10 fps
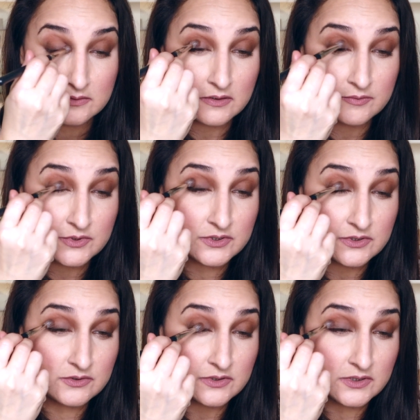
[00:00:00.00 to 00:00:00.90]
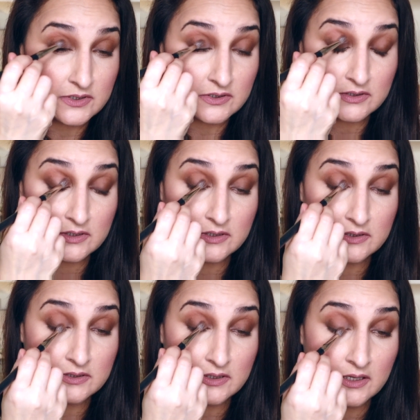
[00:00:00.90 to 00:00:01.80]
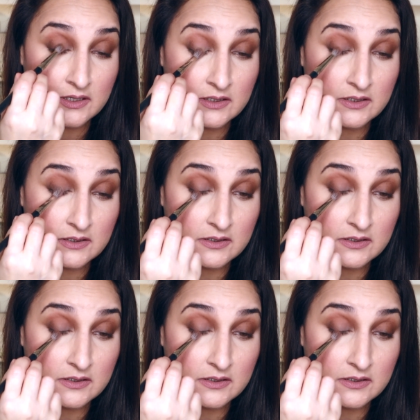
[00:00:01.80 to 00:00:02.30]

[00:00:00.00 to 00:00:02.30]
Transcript: I'm just using it on the inside